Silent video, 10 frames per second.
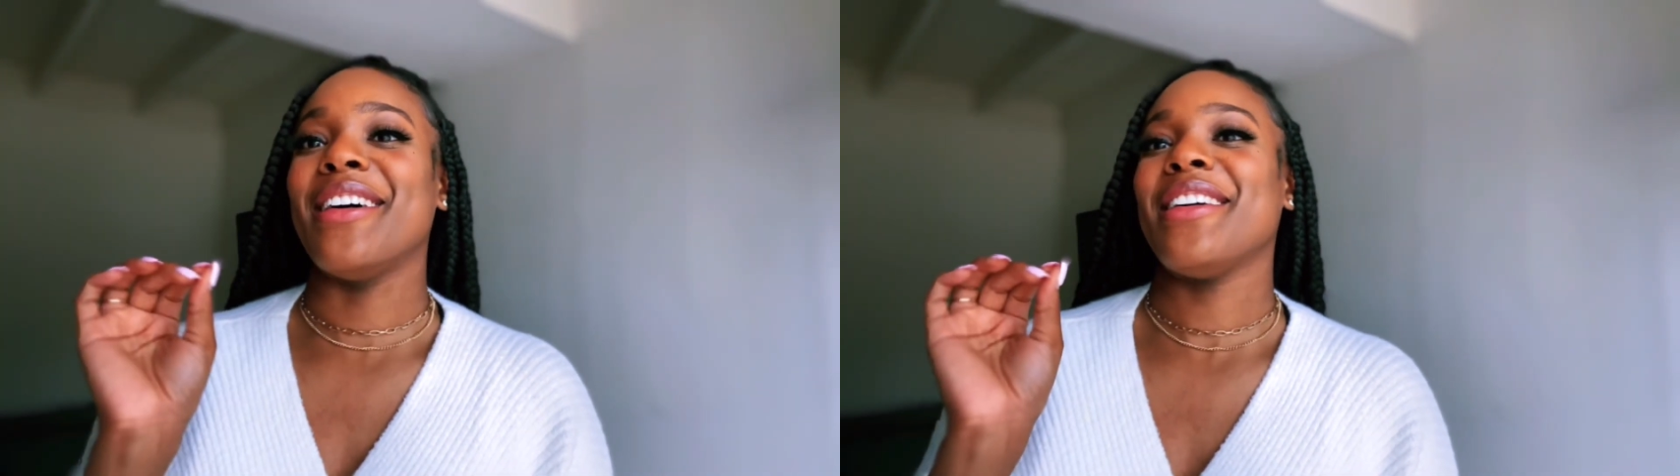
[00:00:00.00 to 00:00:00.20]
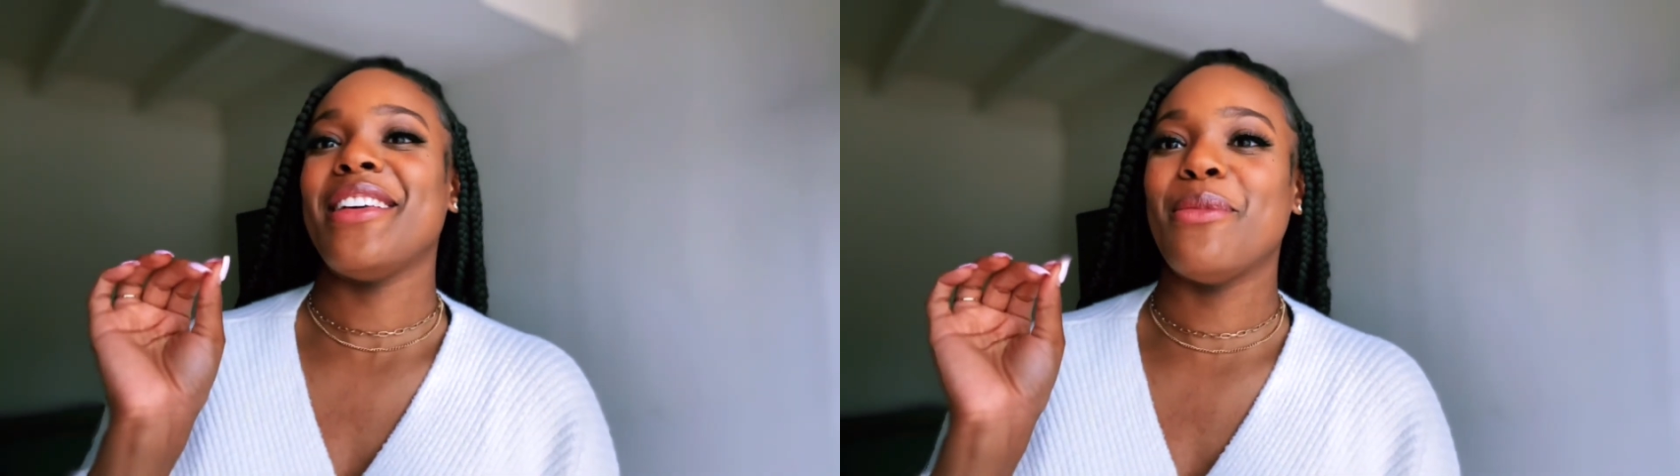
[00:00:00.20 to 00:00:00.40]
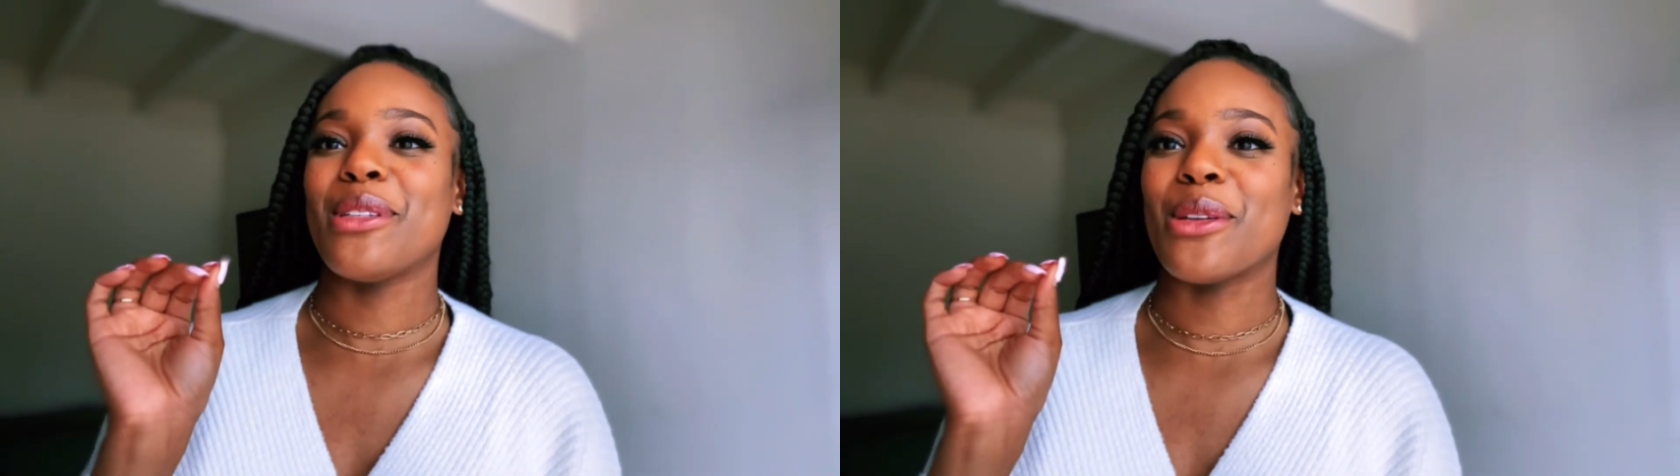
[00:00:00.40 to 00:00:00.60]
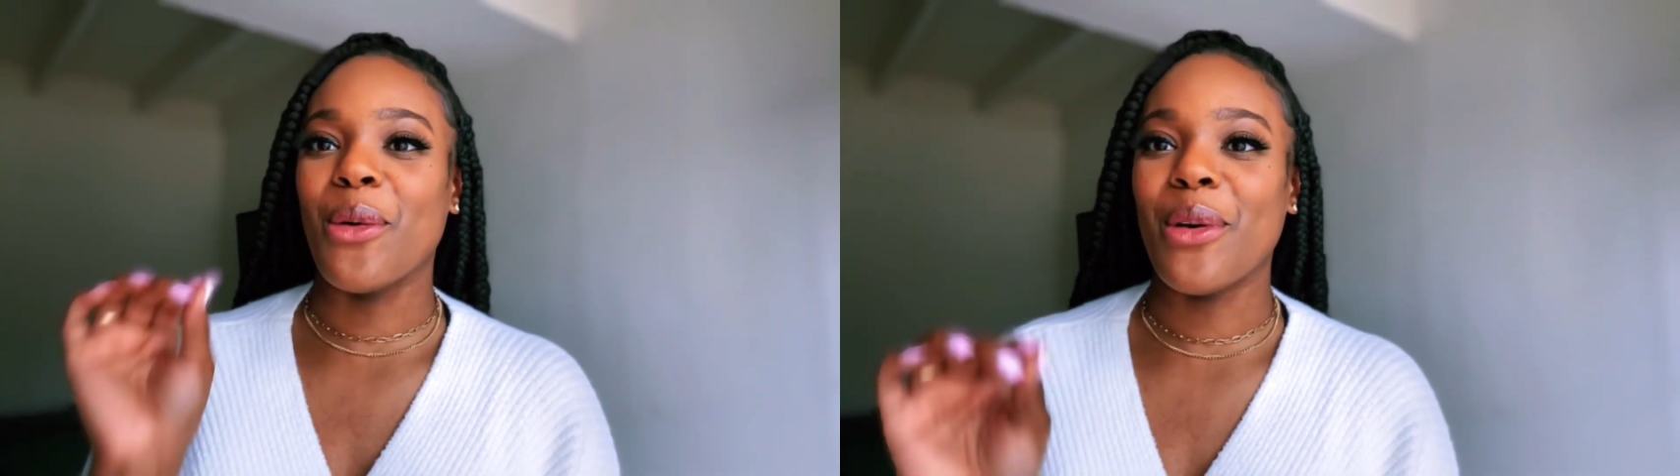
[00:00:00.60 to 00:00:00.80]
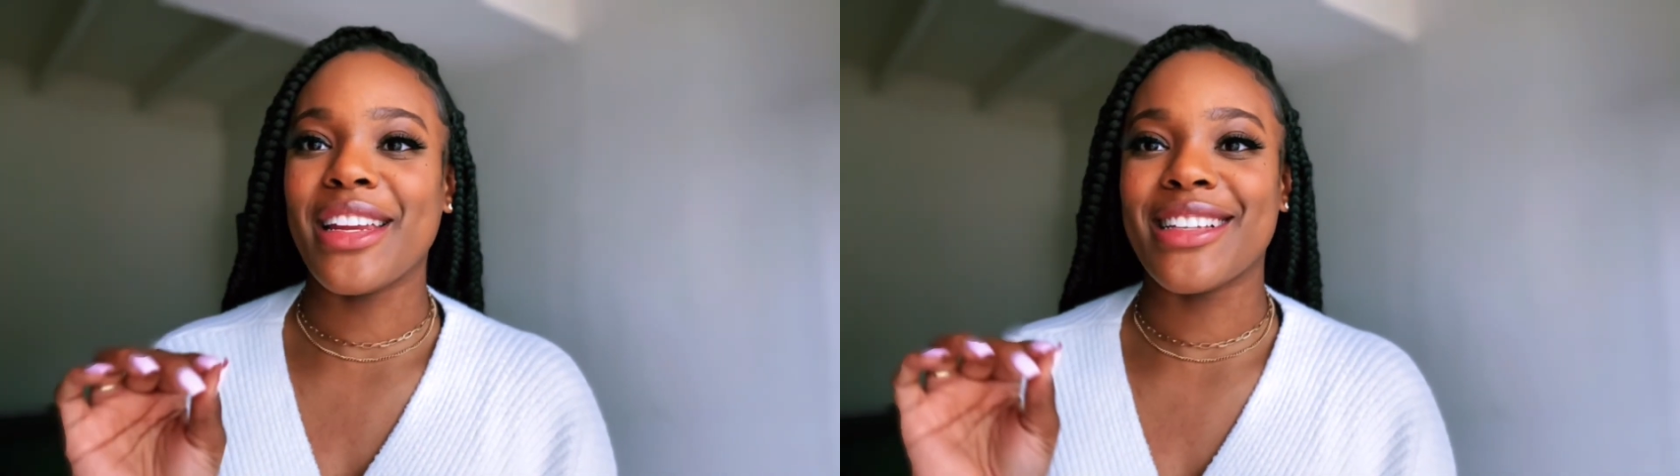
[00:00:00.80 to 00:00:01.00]
He was
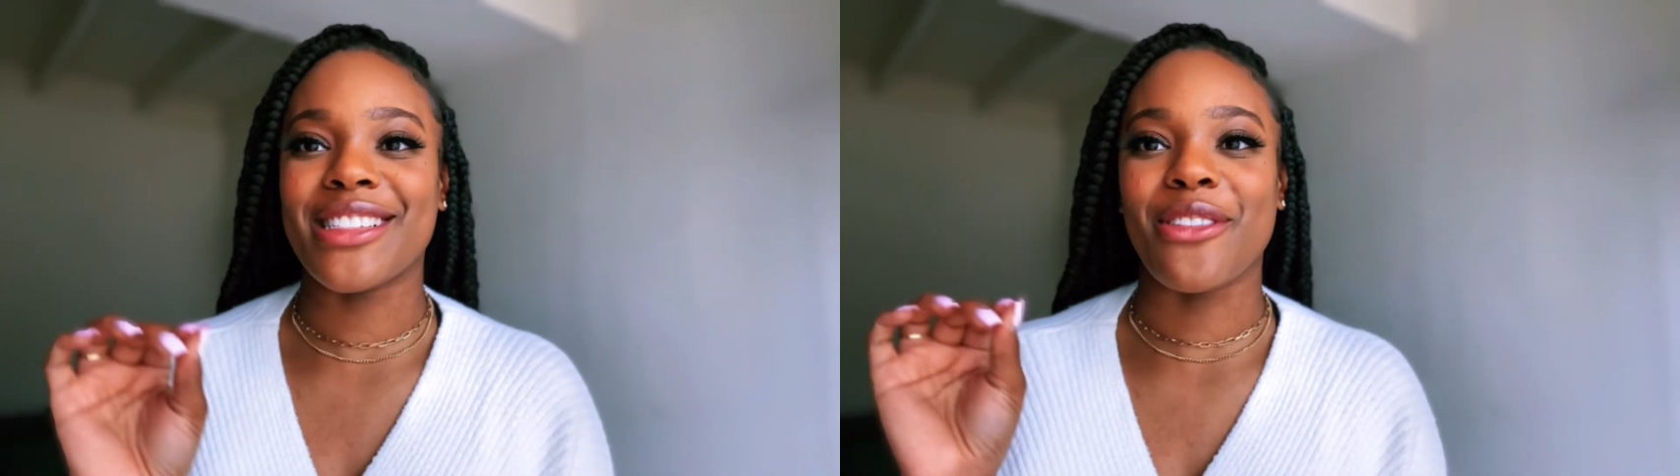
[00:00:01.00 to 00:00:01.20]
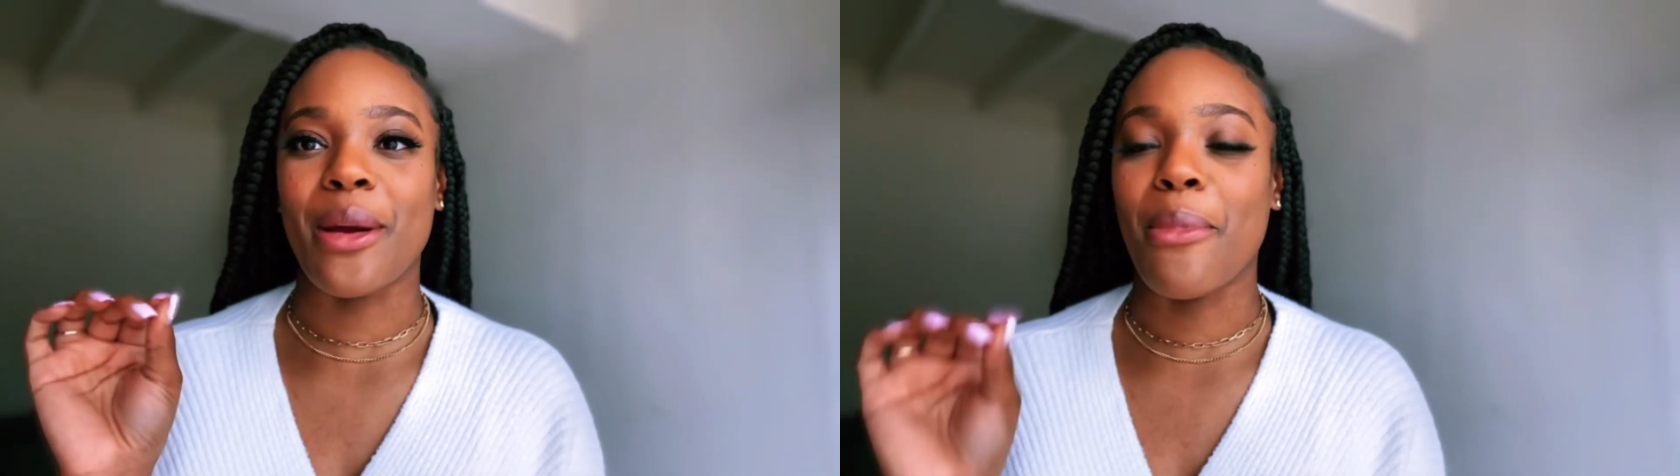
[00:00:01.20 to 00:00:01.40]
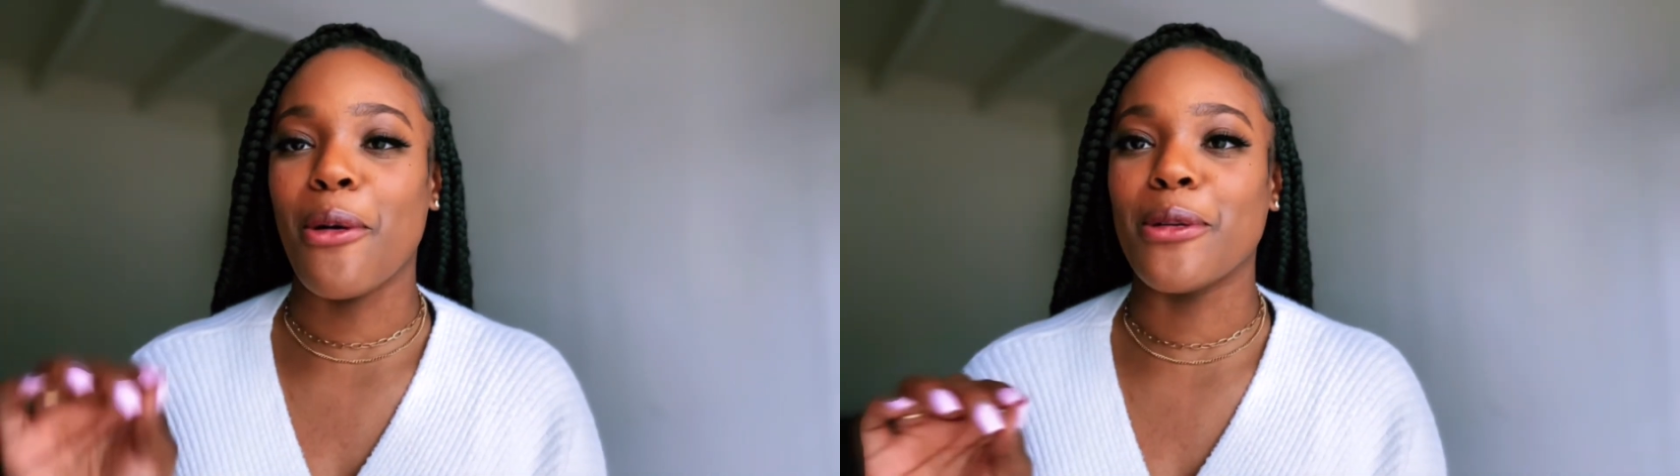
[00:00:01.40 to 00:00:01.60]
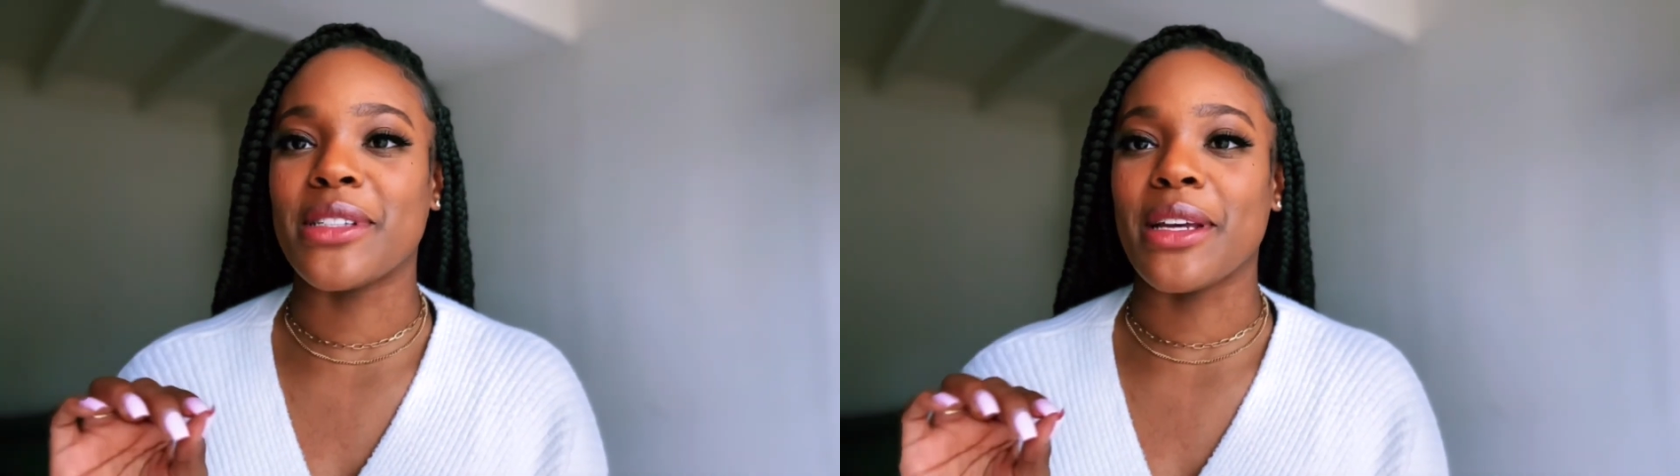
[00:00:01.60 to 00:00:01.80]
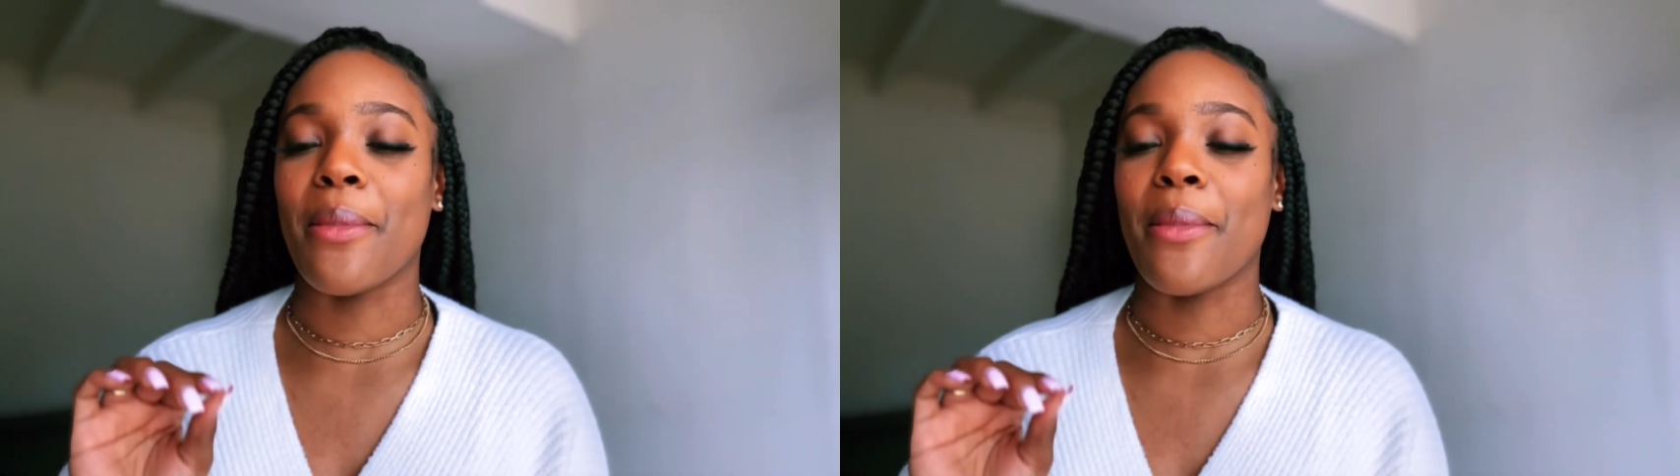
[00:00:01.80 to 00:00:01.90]
on Instagram posting